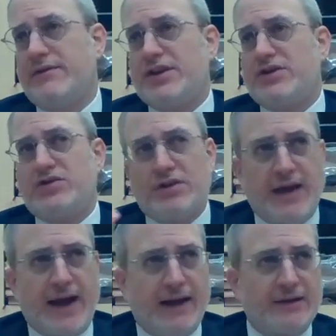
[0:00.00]
They should
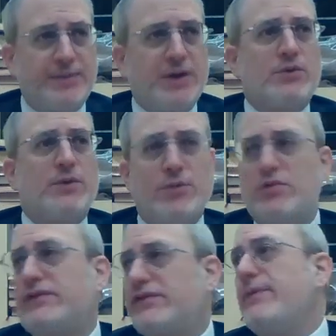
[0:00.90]
not be
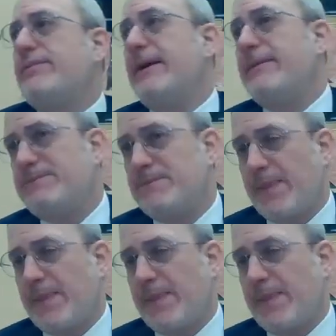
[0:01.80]
removed from them.